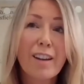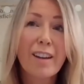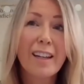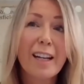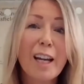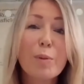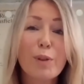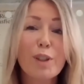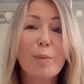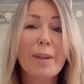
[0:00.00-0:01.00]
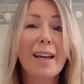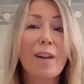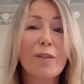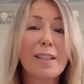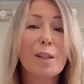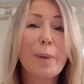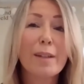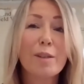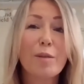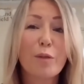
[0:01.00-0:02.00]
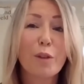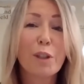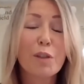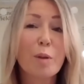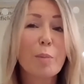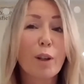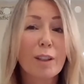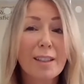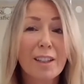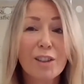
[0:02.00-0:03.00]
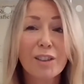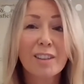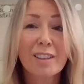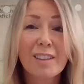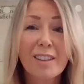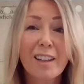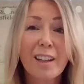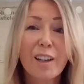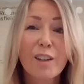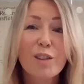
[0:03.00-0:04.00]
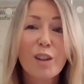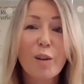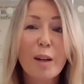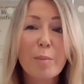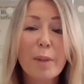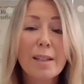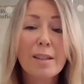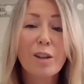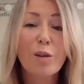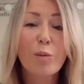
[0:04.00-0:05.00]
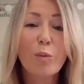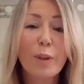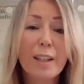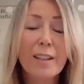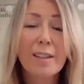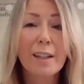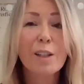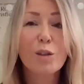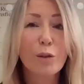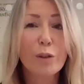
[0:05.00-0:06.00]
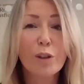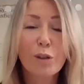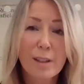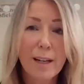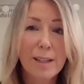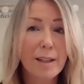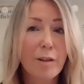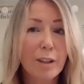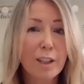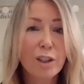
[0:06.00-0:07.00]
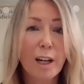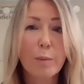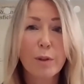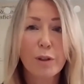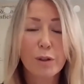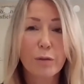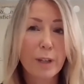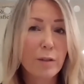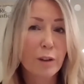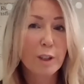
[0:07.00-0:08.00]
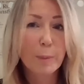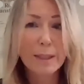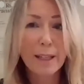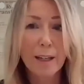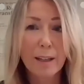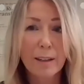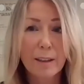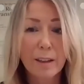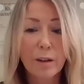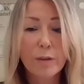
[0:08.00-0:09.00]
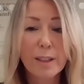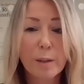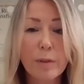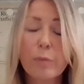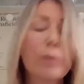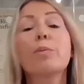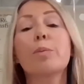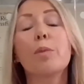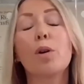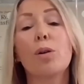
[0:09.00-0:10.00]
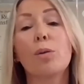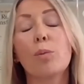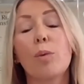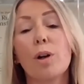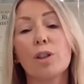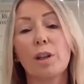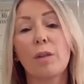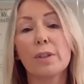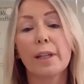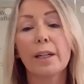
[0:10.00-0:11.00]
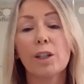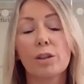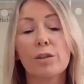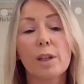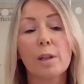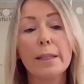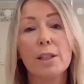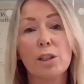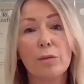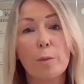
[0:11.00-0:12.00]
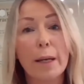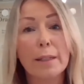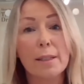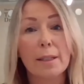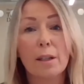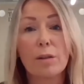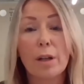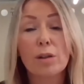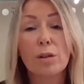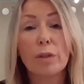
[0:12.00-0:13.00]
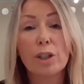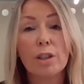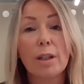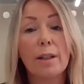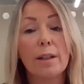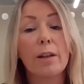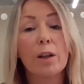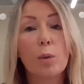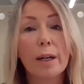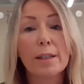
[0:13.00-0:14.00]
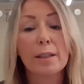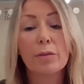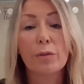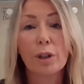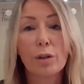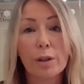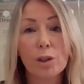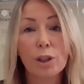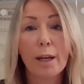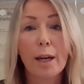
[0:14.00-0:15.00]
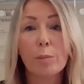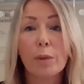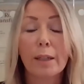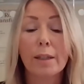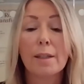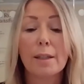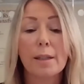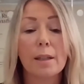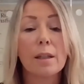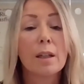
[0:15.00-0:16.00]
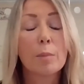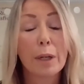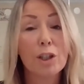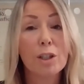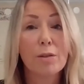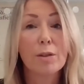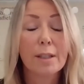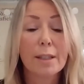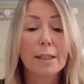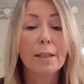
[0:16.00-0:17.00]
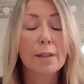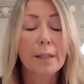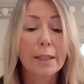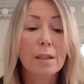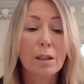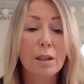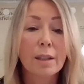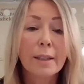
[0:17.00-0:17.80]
enables us to have an independent voice from the politicians. So it means that we can say stuff that doesn't necessarily chime with the stuff they've got to be saying. And obviously we've all watched the conversations and the messaging from Andy and Sir Richard, and they're quite different across GM and the city, Manchester as a city centre.